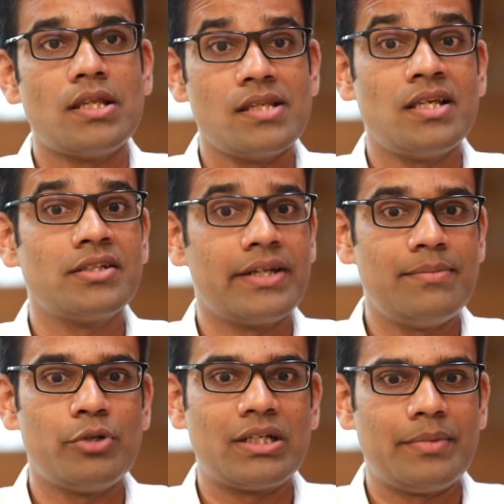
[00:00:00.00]
That's a
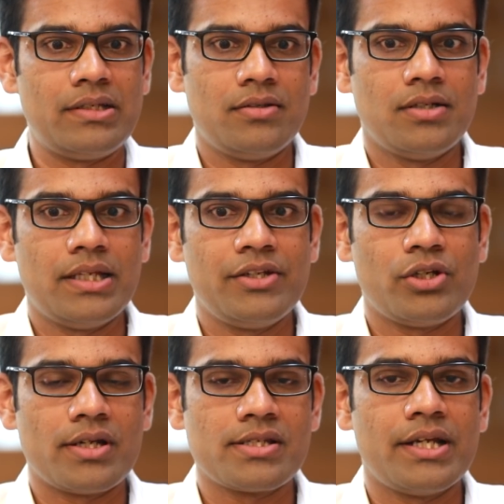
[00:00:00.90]
great point. I mean, I think
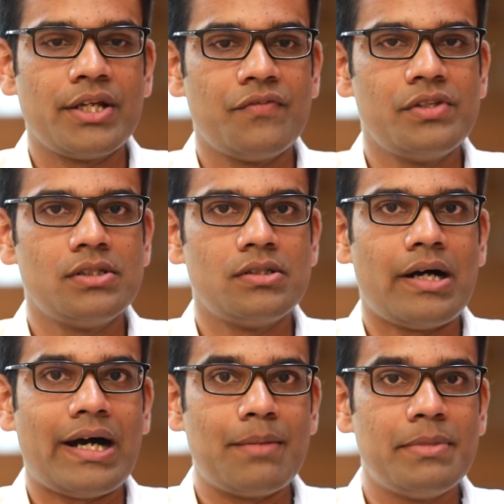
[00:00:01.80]
your understanding of the
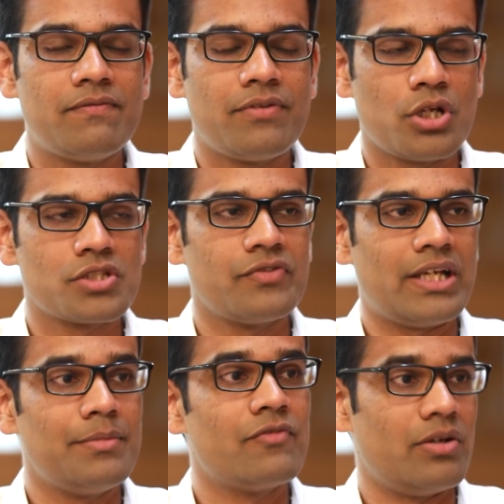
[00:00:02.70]
IB philosophy and
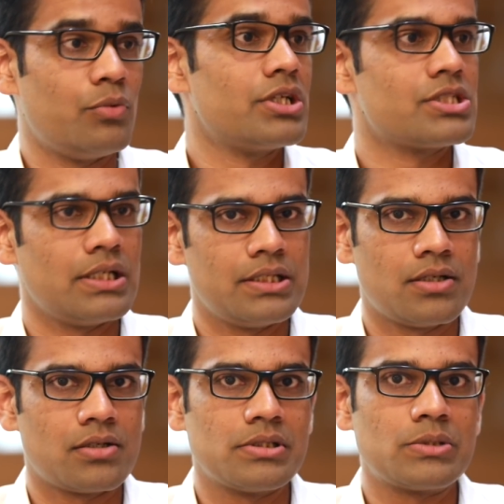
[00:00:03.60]
IB framework is really
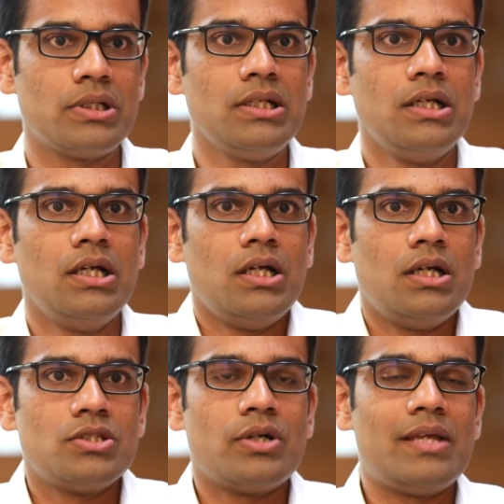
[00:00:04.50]
thorough as well.
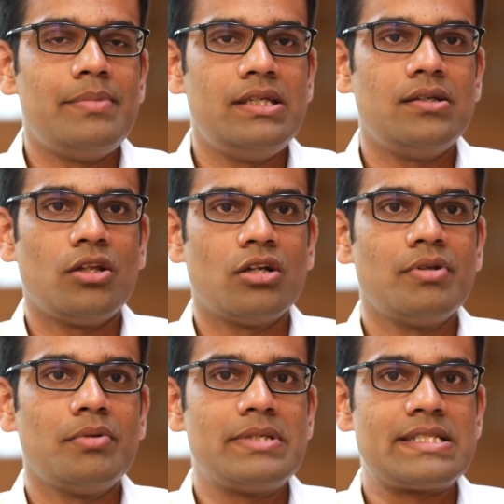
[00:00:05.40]
So IB, a lot of
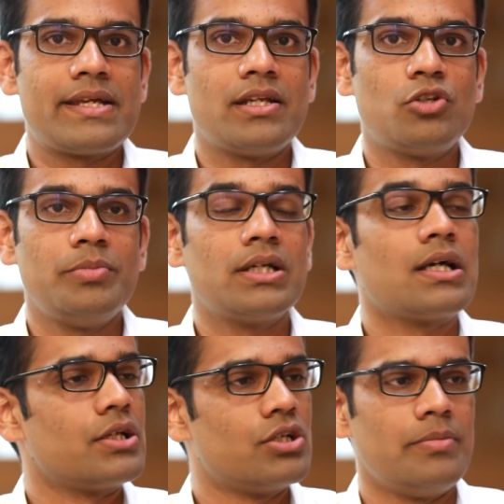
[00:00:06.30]
people mistaken it to be a
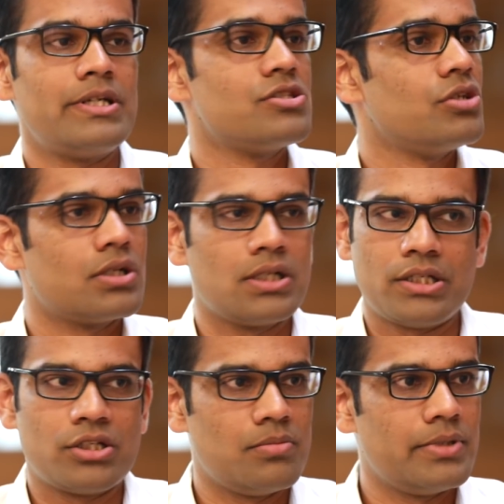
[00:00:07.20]
curriculum. It is not a
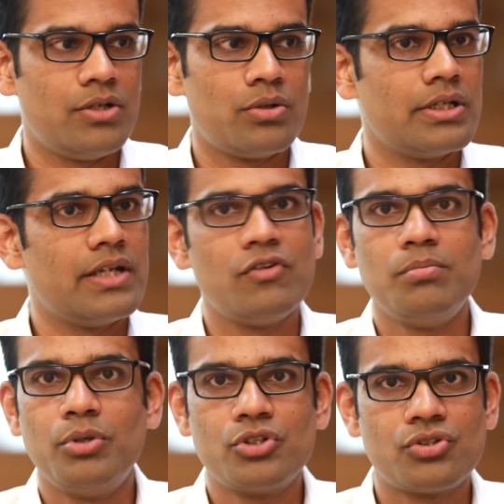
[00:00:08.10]
curriculum. They don't give you
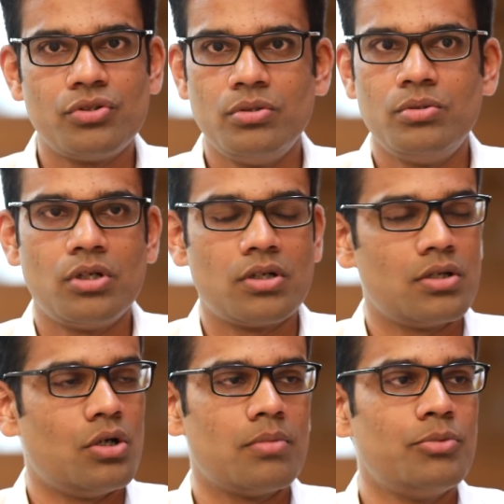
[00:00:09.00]
books to do
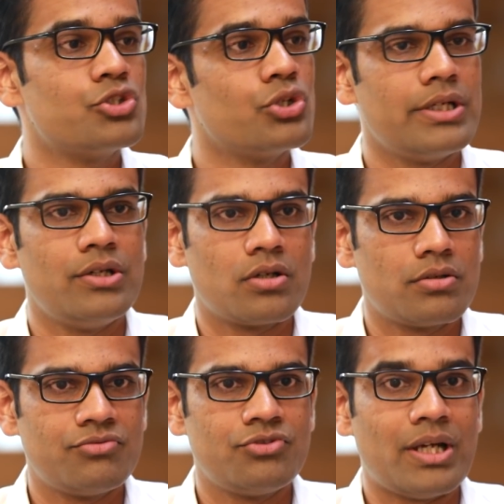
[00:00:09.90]
or books to read or
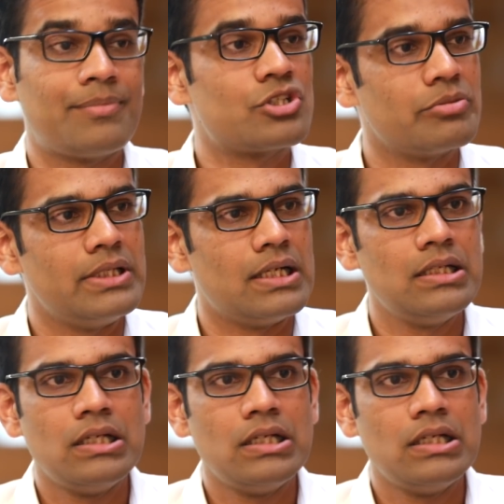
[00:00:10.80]
chapters to be done.